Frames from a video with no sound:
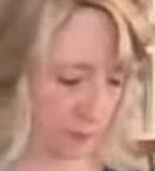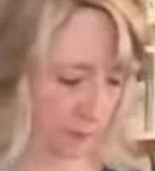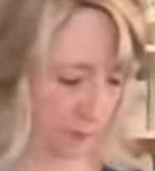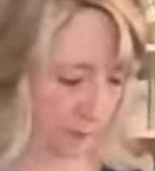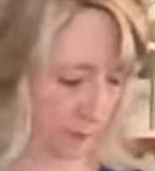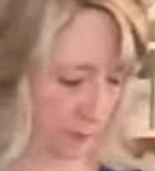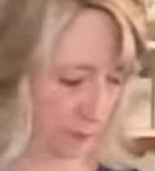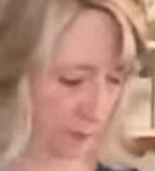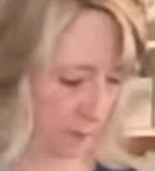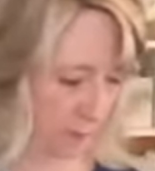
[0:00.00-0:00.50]

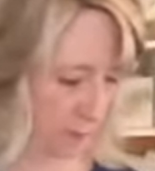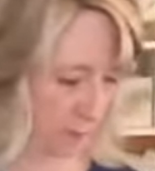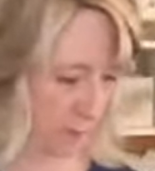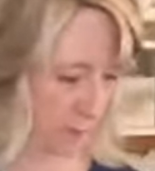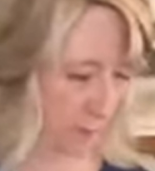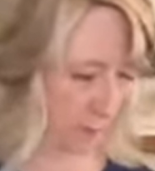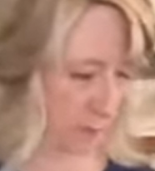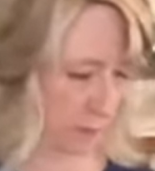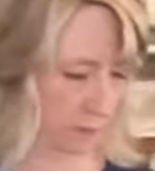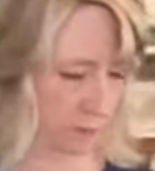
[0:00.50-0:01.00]

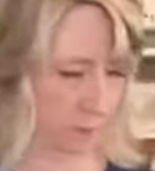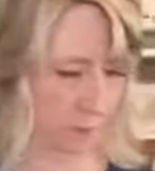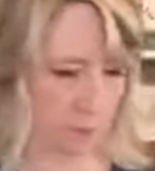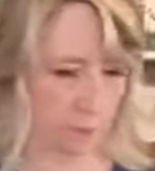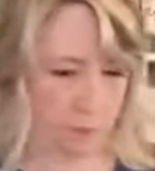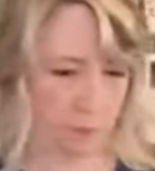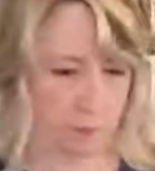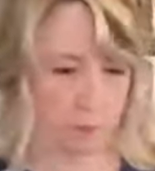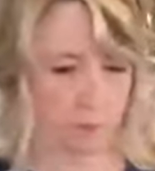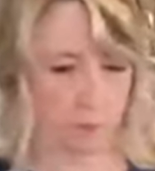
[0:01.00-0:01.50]

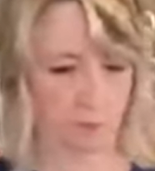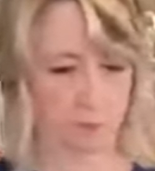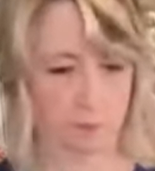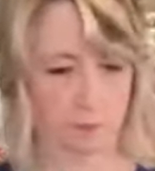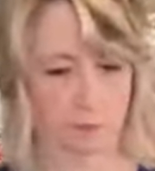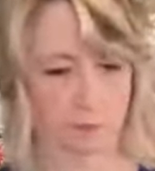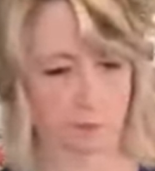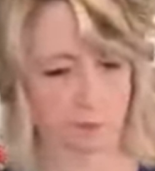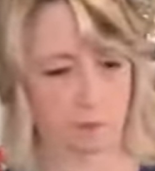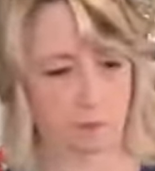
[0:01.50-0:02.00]

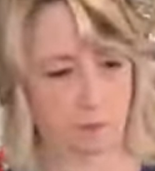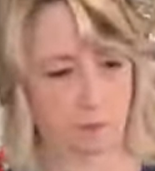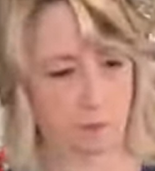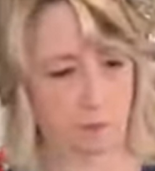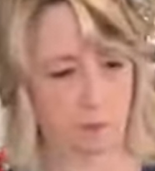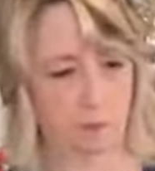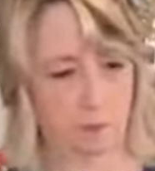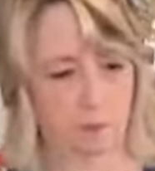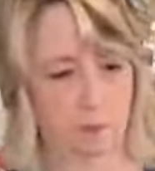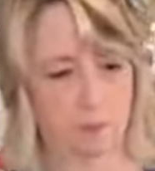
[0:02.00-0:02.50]

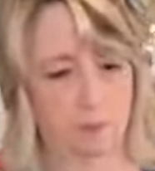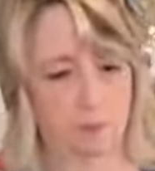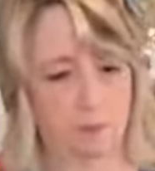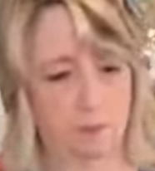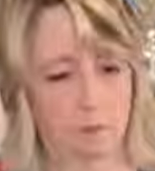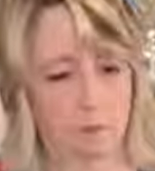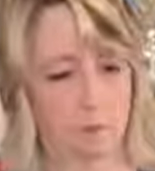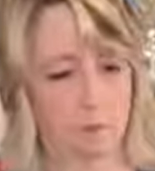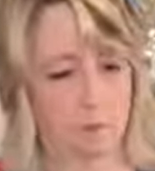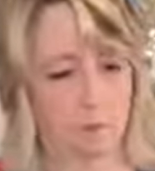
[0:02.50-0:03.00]

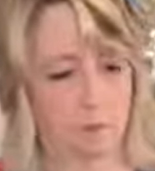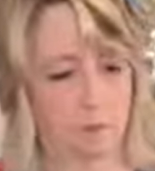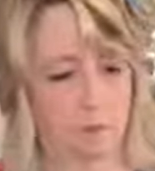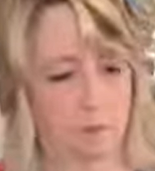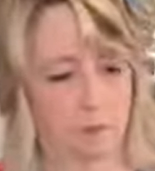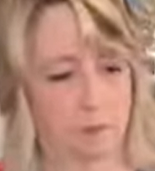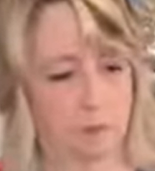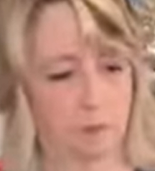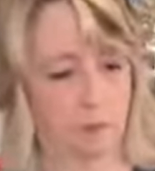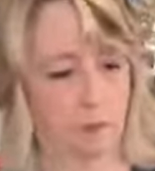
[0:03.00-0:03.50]

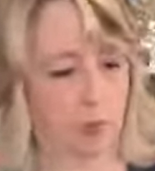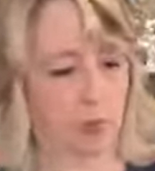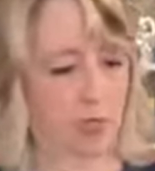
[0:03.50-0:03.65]
(no one is talking)